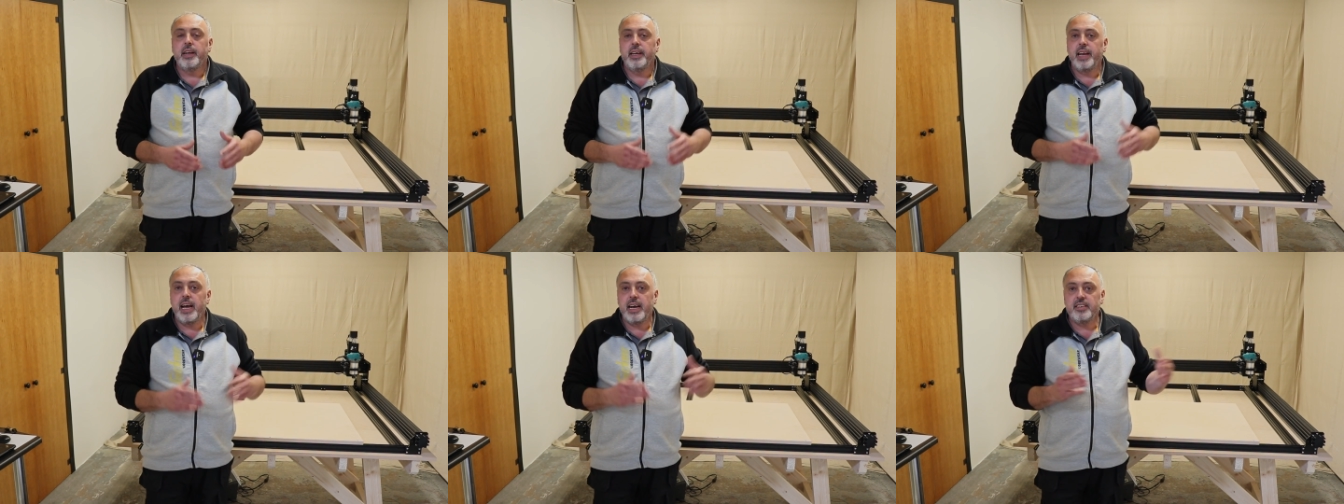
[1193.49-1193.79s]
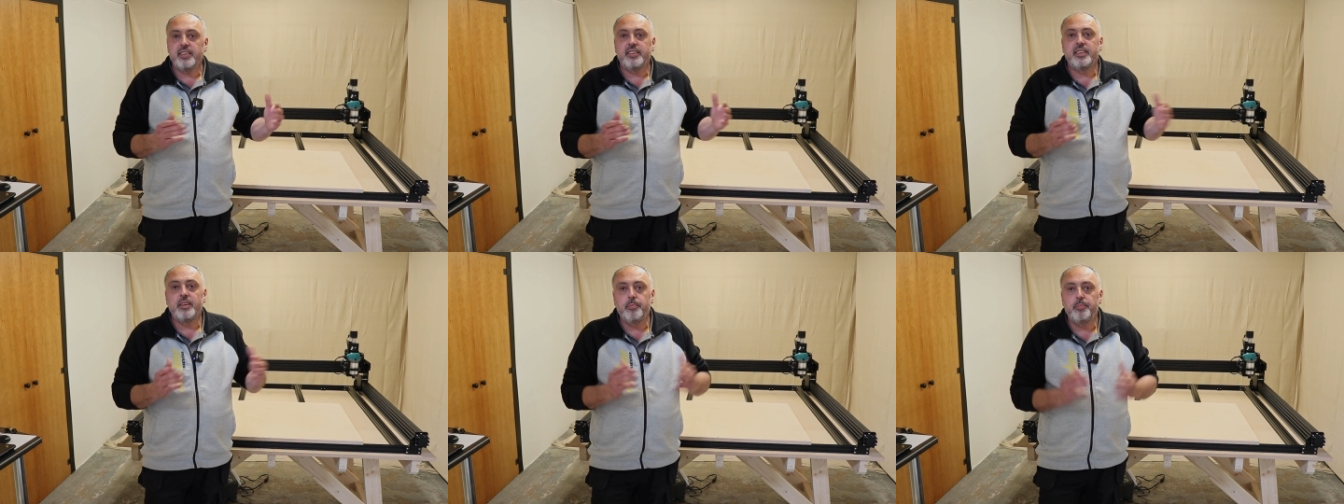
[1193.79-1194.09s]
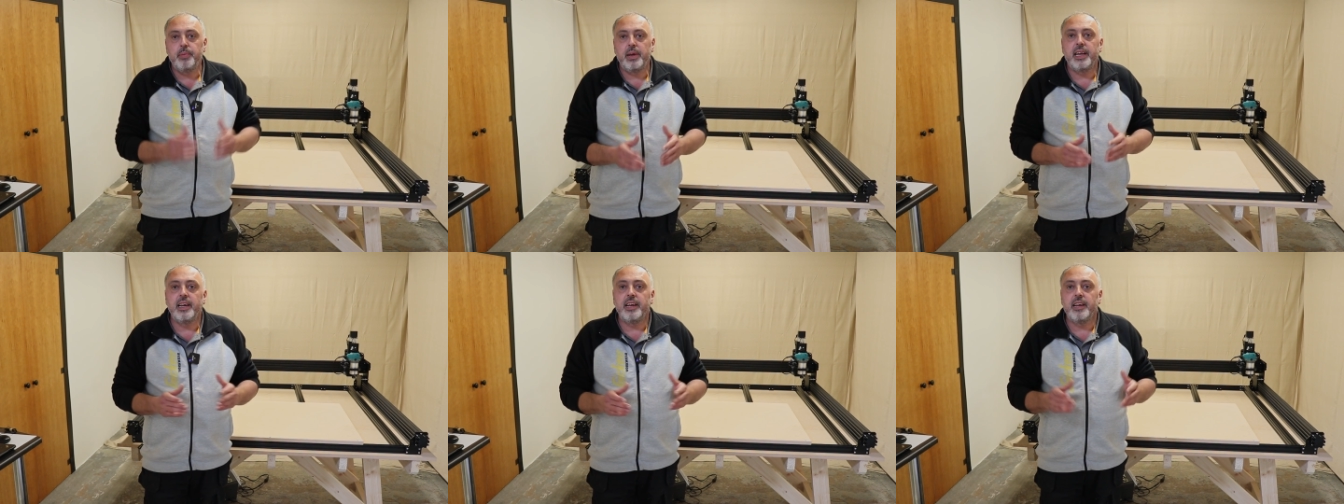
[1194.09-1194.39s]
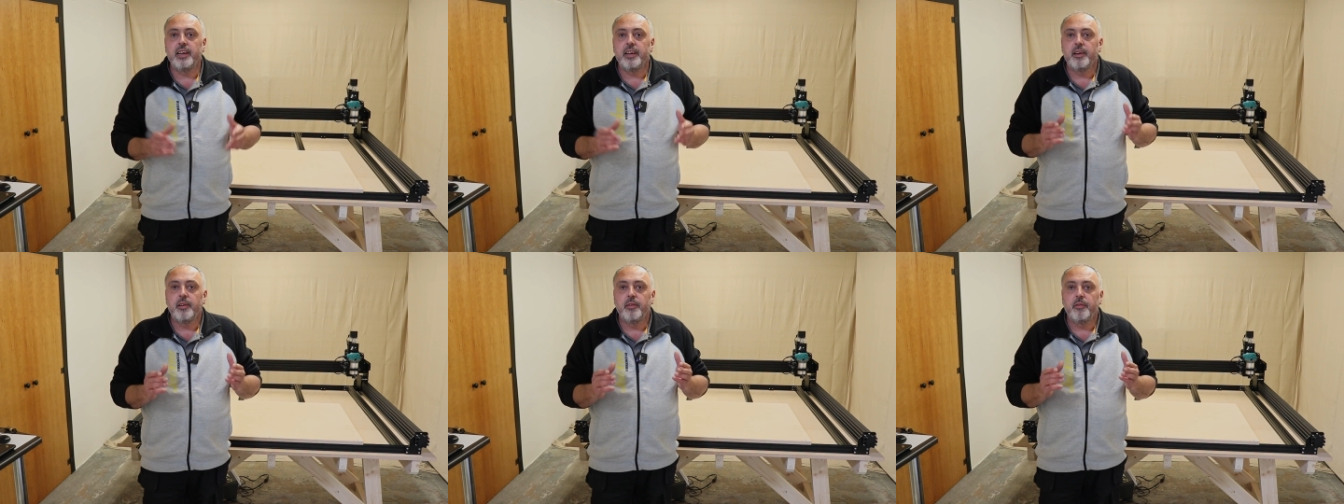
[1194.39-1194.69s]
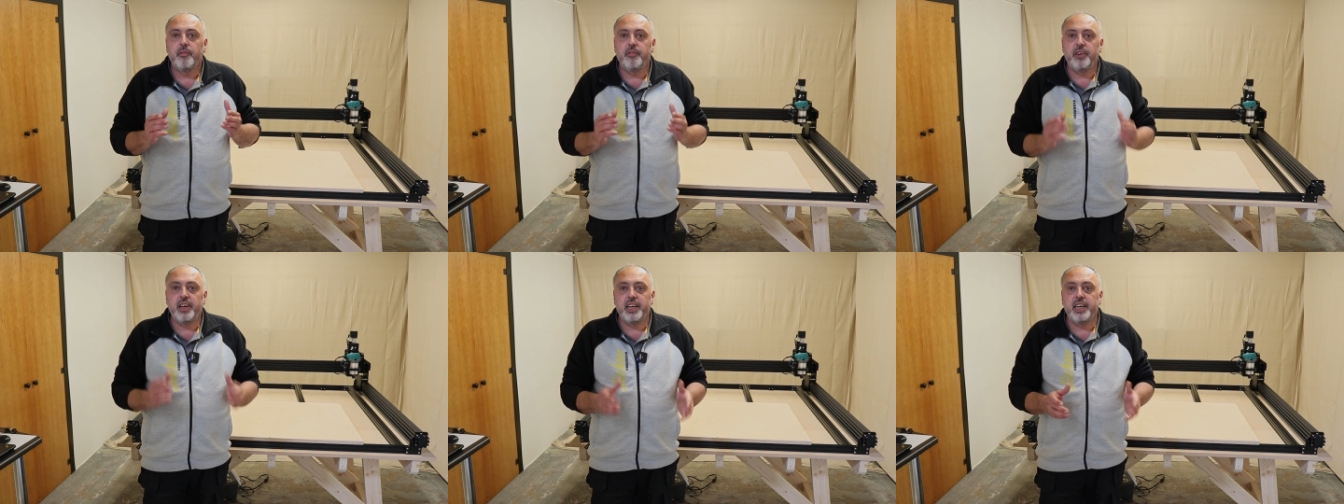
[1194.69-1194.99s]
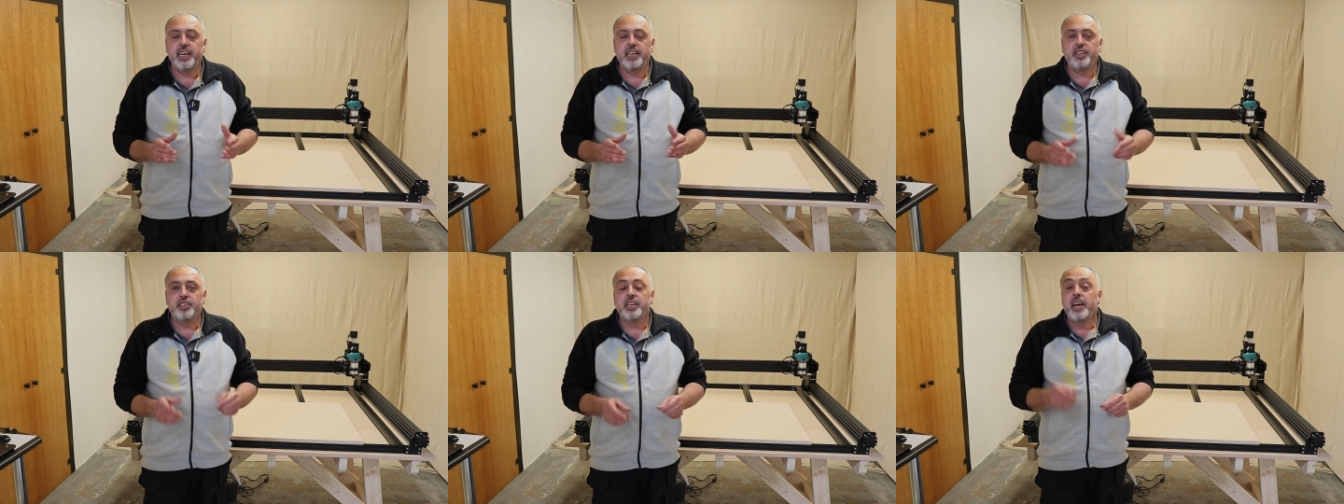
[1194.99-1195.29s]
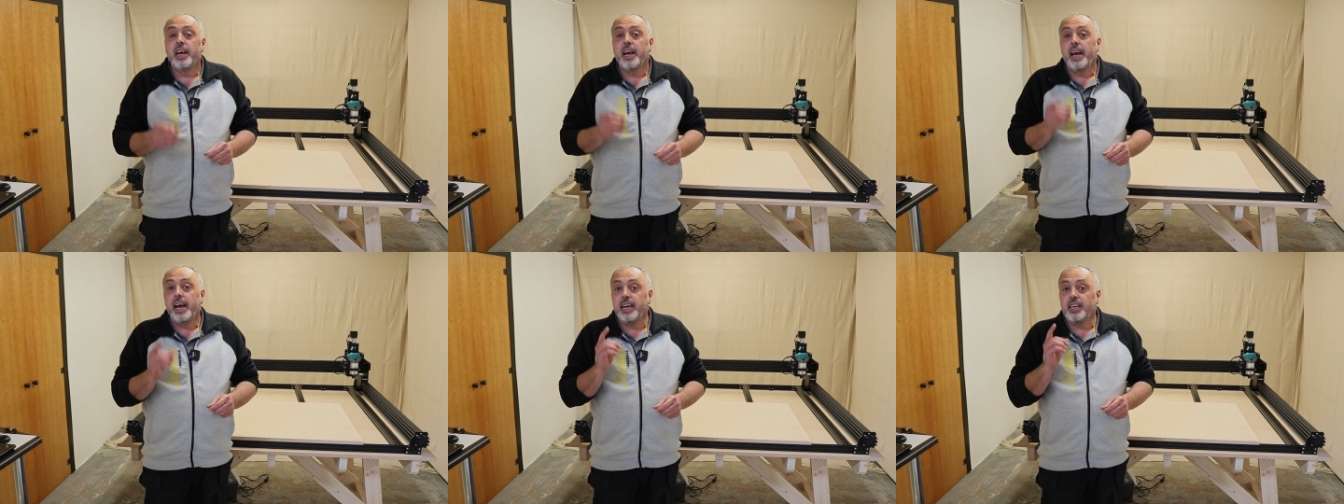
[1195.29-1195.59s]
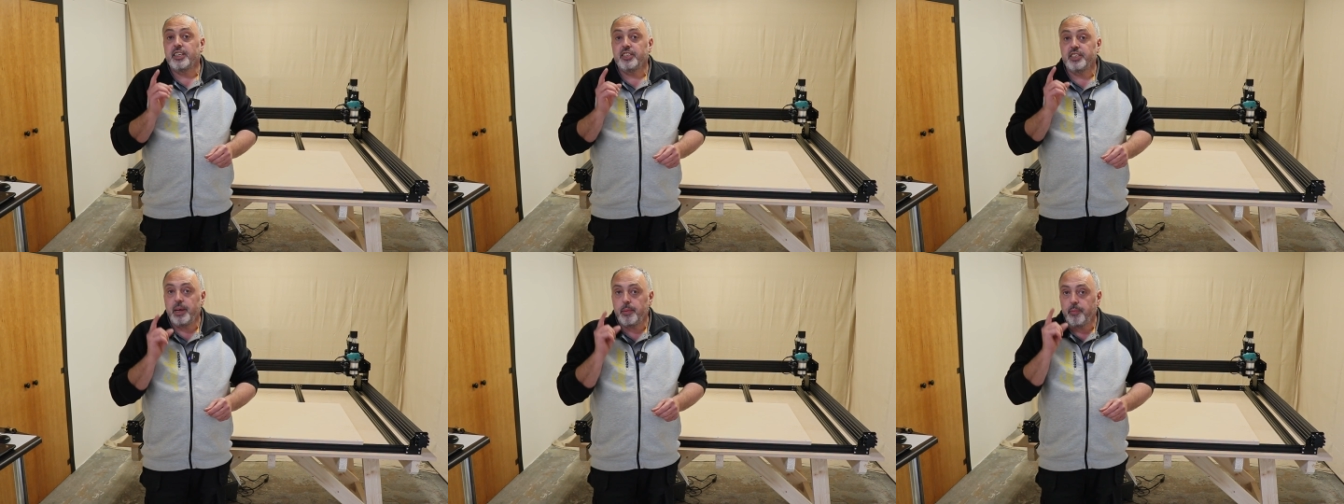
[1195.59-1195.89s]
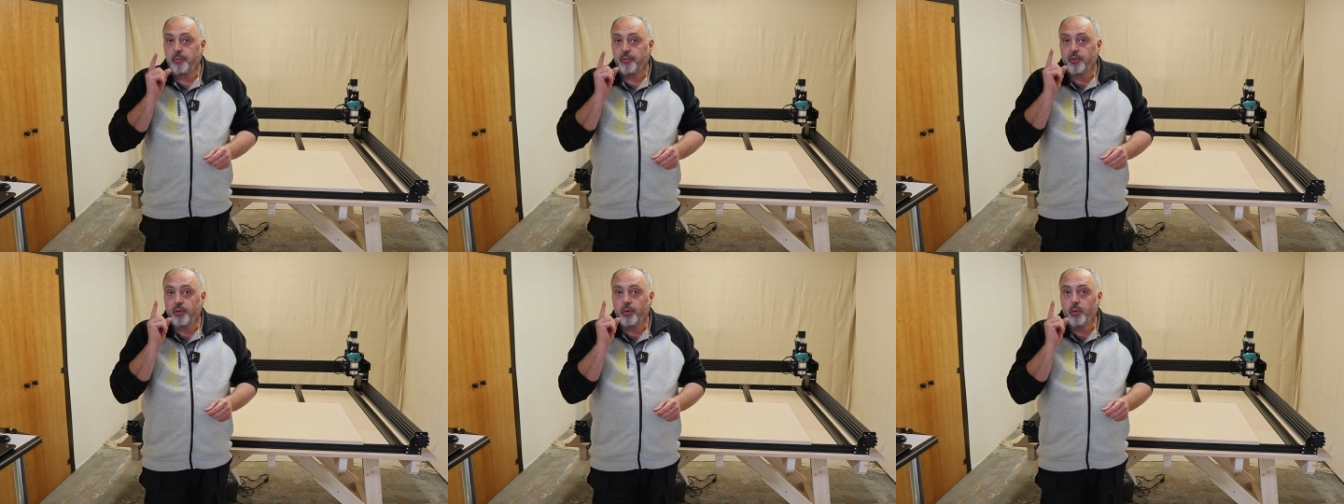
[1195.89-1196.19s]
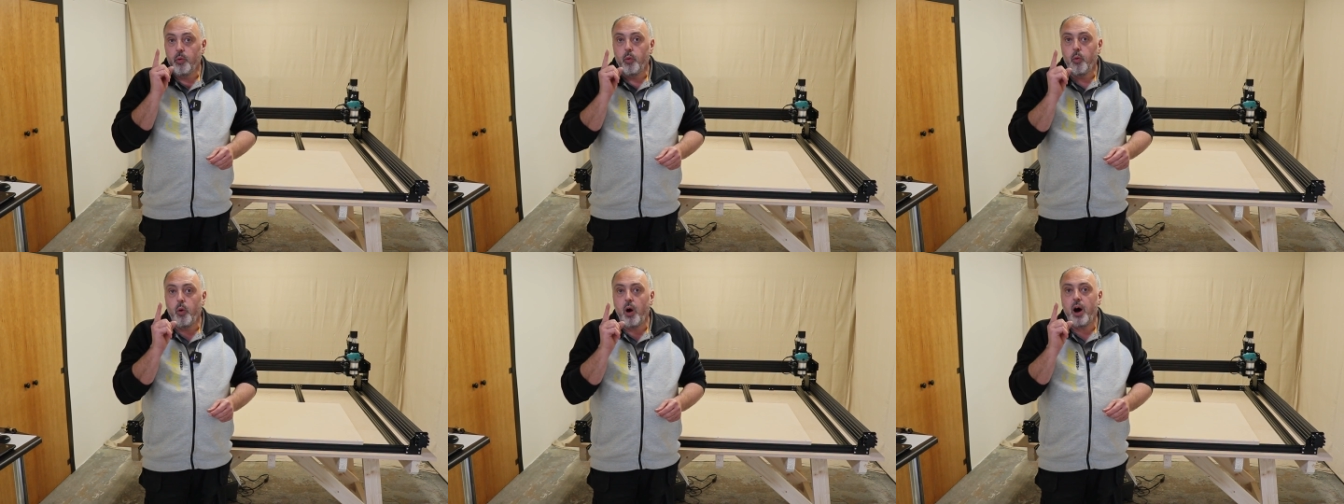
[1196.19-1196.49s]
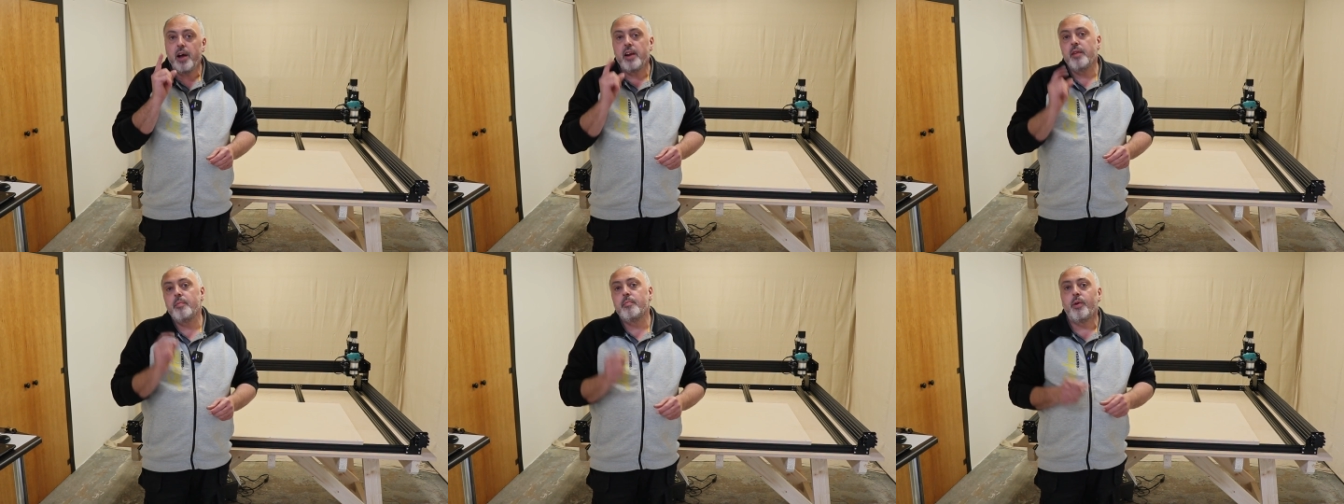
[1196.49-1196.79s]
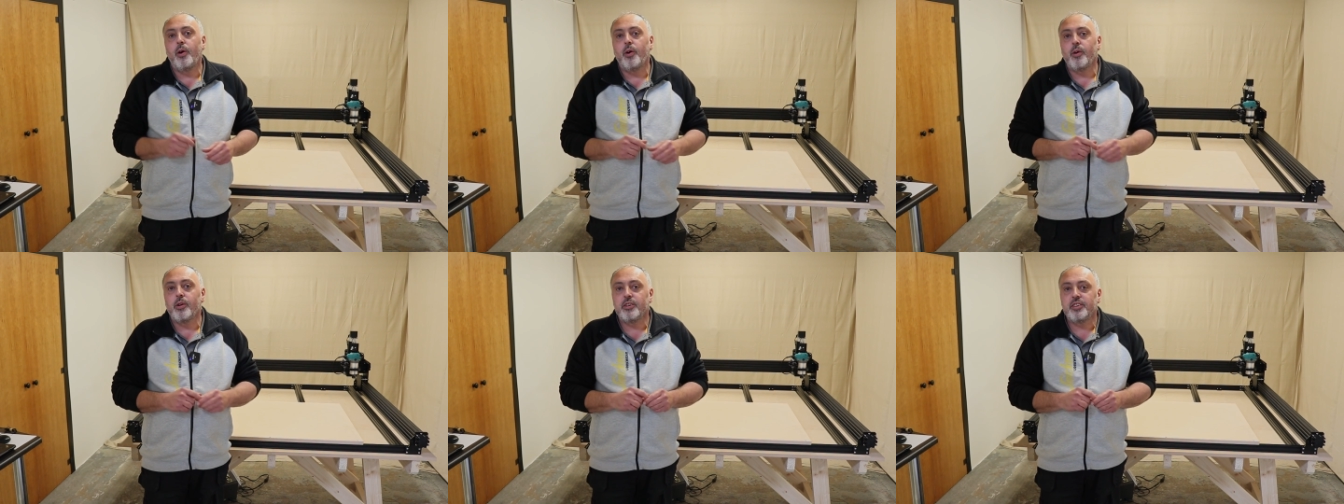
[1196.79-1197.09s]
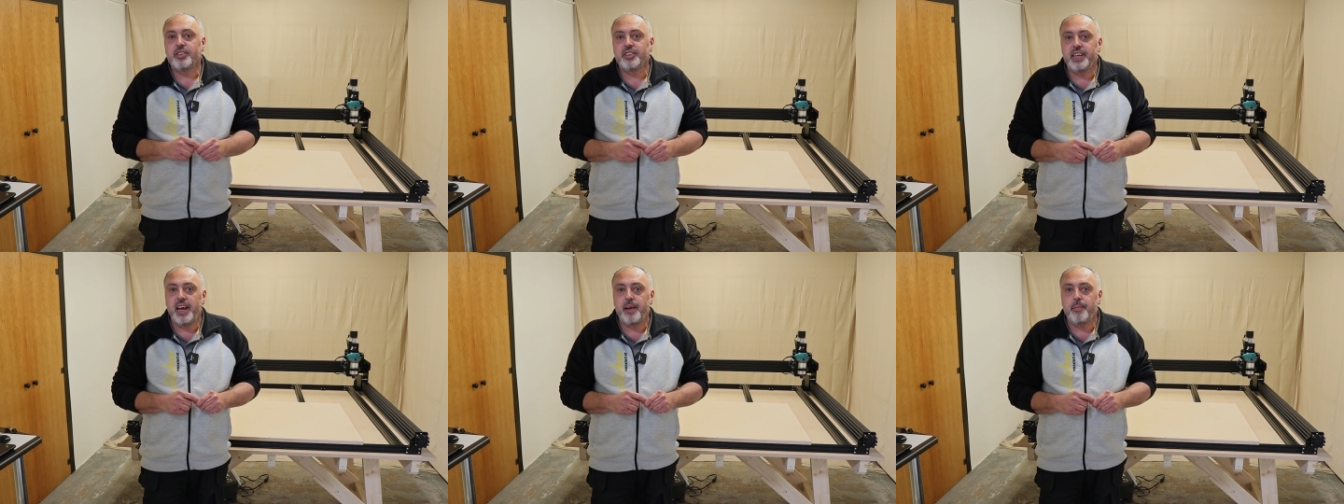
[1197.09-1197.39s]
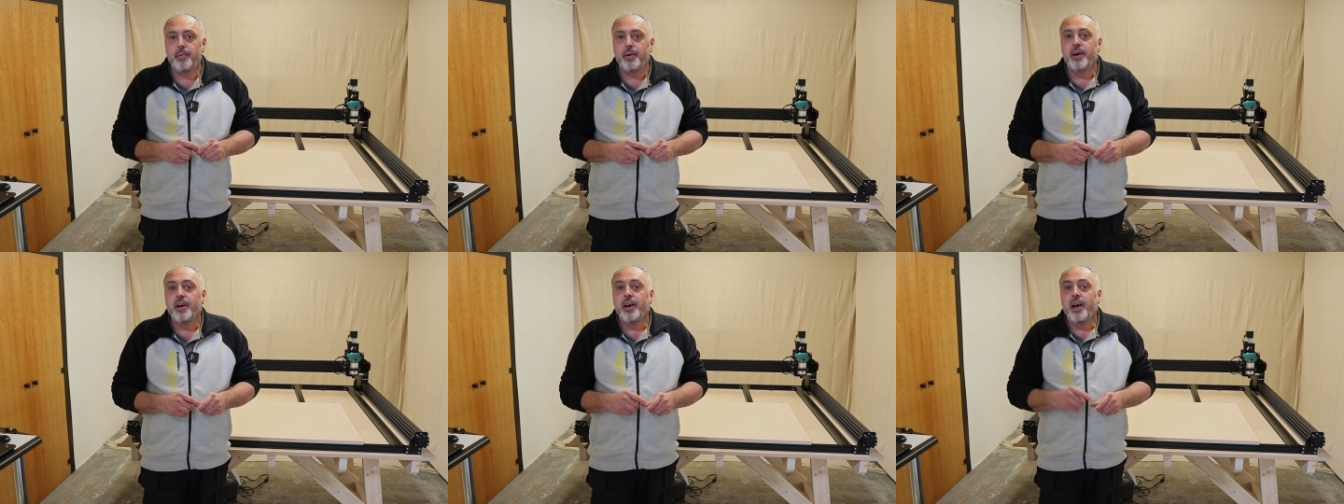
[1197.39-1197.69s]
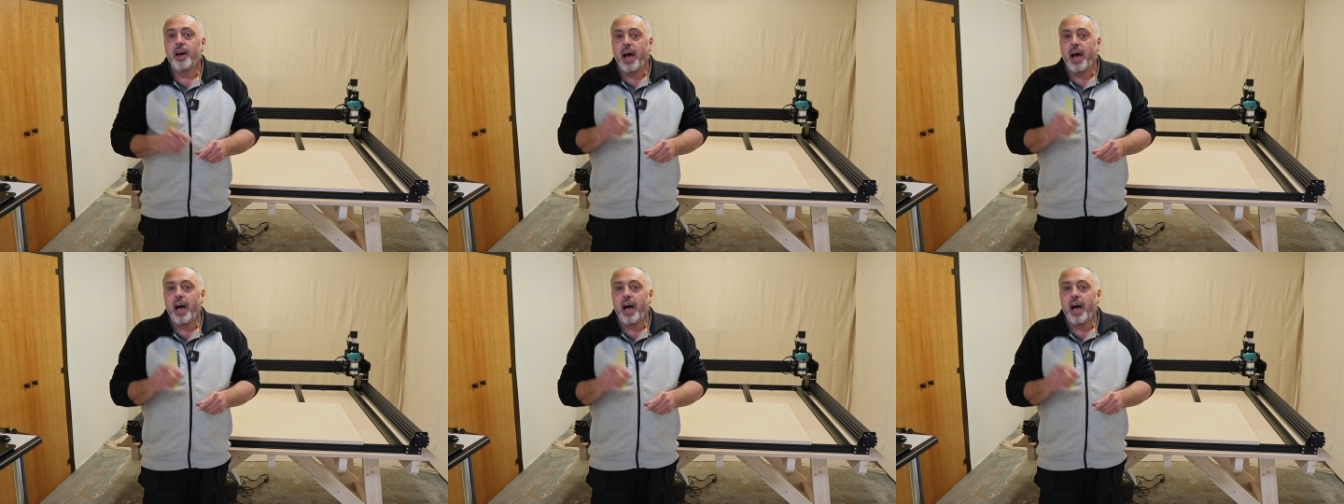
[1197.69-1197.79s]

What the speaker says: That's the build finished, except for one more step.